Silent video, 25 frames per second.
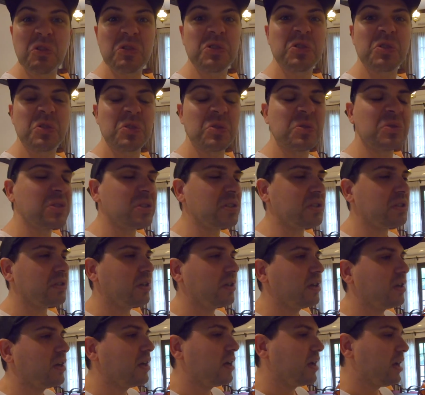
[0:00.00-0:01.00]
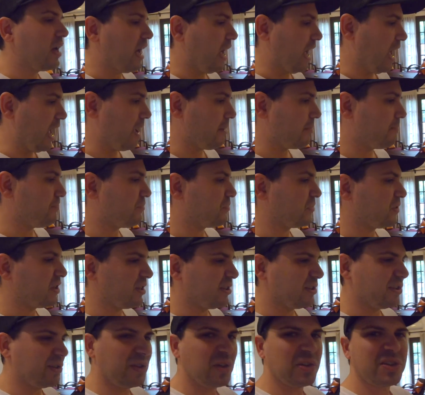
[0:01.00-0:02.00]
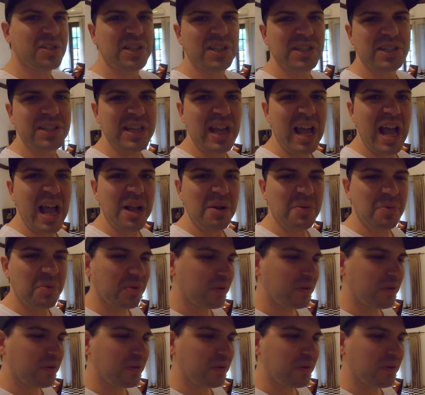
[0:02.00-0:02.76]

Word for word: Rosolance. Um, lots of dark